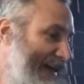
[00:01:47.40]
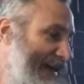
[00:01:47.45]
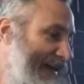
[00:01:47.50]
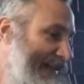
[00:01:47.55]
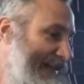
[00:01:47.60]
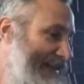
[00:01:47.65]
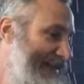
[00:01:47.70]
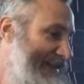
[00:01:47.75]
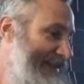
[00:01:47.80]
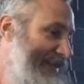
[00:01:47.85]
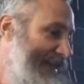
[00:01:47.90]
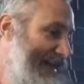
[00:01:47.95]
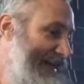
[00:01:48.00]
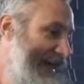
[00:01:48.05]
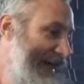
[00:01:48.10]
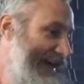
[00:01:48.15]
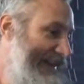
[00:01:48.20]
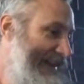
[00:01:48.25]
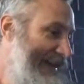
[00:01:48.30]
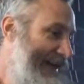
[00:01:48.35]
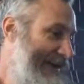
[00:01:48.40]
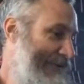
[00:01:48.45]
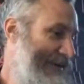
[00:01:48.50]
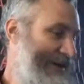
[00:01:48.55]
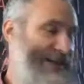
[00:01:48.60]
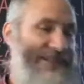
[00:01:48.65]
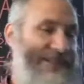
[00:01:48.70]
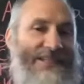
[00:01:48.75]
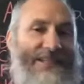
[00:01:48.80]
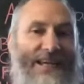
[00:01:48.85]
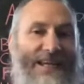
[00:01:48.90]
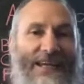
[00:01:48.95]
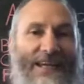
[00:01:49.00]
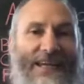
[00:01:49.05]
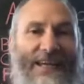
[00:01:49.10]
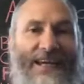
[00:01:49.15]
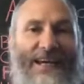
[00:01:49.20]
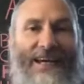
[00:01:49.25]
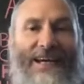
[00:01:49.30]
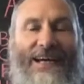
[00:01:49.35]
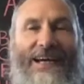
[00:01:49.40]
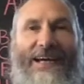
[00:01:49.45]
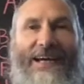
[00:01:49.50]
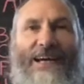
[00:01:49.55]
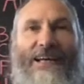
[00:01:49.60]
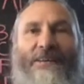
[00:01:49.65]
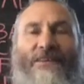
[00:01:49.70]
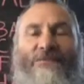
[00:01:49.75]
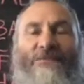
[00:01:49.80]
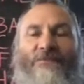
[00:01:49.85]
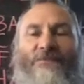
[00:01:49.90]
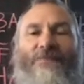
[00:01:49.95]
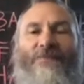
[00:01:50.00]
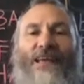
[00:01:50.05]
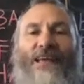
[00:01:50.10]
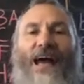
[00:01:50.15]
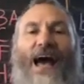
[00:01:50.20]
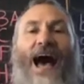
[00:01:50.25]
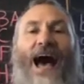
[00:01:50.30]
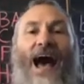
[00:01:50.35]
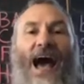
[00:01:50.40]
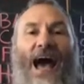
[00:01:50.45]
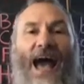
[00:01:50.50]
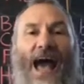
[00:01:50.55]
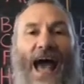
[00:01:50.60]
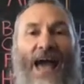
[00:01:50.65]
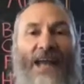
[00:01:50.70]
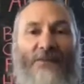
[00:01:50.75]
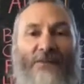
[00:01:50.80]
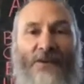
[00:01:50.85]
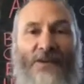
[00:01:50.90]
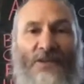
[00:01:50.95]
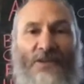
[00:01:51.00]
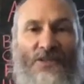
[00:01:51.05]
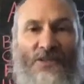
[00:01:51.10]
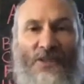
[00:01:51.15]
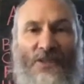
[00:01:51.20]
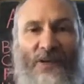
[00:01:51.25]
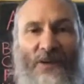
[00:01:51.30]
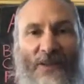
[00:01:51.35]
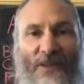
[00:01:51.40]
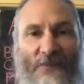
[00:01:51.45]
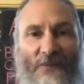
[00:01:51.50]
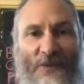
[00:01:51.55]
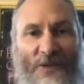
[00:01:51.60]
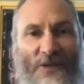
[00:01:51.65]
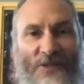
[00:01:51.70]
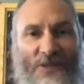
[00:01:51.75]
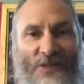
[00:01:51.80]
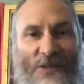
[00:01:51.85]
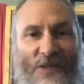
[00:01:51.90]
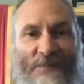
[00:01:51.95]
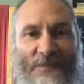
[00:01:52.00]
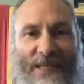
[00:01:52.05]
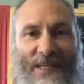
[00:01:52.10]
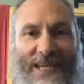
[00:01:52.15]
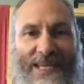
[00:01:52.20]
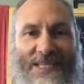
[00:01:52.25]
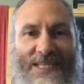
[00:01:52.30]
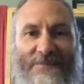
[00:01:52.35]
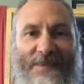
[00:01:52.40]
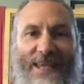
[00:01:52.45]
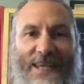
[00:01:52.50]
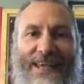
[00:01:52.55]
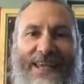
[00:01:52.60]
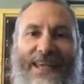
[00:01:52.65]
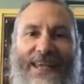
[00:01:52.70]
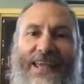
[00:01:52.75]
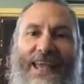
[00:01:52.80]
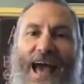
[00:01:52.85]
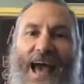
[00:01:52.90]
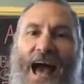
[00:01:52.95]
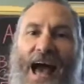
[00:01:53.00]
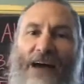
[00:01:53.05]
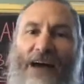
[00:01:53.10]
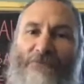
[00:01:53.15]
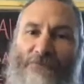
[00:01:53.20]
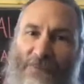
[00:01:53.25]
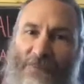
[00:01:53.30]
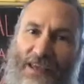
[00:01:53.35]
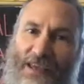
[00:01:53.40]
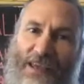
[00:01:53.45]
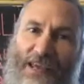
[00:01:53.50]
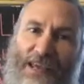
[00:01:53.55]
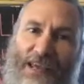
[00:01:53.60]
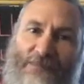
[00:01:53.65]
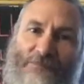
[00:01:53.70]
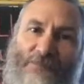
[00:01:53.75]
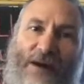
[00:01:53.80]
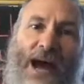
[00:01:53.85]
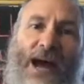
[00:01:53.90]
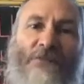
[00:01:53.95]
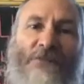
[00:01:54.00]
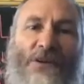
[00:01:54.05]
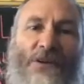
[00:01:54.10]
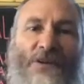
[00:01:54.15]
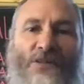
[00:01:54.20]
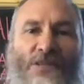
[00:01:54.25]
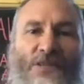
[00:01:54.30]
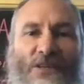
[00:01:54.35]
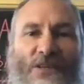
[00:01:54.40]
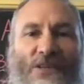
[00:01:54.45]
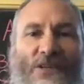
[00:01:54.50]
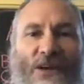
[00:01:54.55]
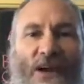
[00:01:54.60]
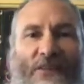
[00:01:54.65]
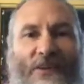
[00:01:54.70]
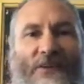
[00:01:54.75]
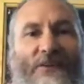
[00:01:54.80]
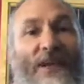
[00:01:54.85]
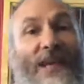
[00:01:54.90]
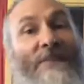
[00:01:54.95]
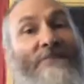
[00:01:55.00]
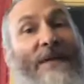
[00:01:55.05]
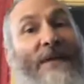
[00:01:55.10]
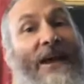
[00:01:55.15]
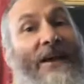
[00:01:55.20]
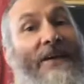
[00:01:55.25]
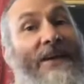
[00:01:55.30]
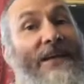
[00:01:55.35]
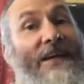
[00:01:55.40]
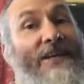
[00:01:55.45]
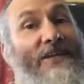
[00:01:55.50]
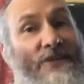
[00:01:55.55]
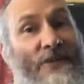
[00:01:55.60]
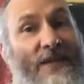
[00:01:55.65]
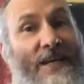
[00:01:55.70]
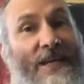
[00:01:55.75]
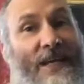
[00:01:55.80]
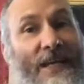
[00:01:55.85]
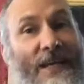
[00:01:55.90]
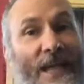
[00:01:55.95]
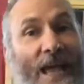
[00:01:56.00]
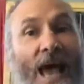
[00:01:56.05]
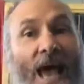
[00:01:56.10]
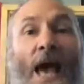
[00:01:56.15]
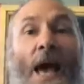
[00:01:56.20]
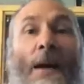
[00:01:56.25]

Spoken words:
Let's see. And then I wanted to sing, I had a rooster and the rooster pleased me. I fed my rooster on the greenberry tree.